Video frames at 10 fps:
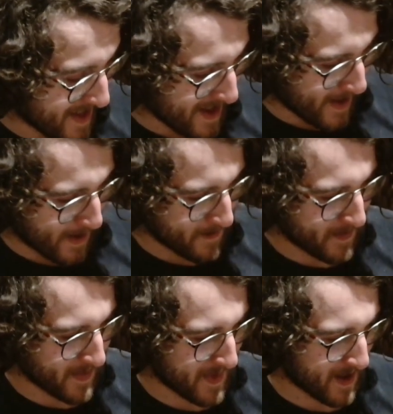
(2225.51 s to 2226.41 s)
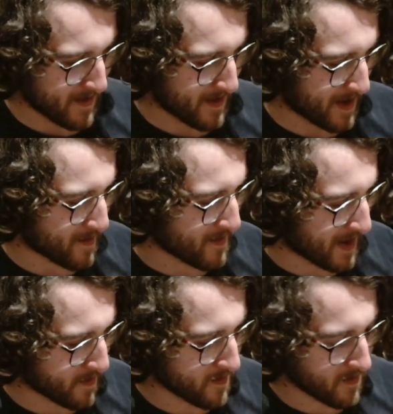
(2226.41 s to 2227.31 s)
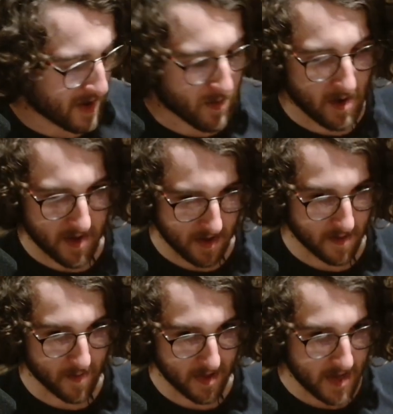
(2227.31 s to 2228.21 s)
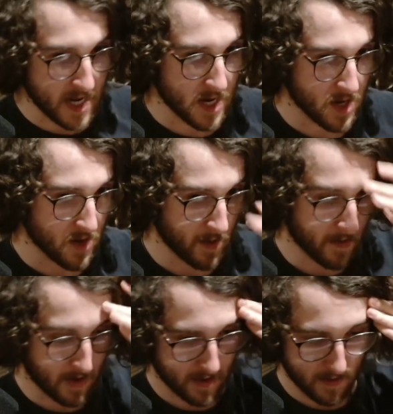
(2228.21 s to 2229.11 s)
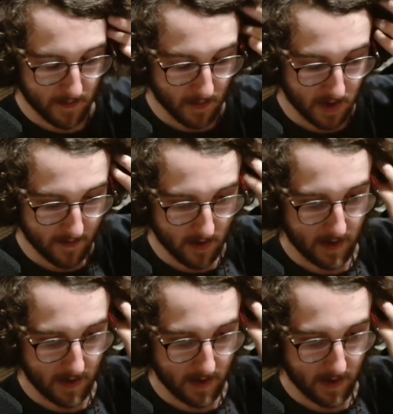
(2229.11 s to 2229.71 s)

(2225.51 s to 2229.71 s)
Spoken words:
I want this bleed into the rest of whatever I